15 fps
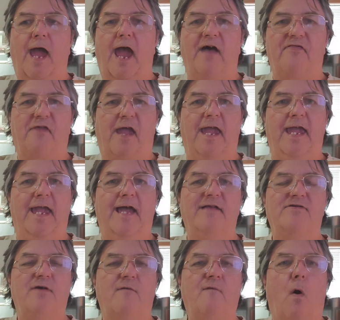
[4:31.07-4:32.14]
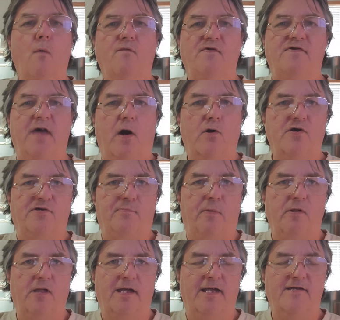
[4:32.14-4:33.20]
at the hands of overzealous
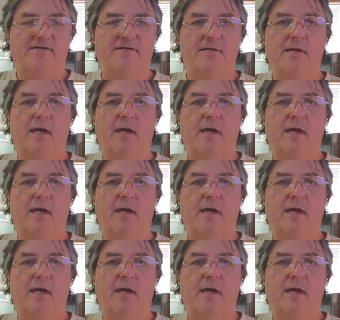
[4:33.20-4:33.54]
police,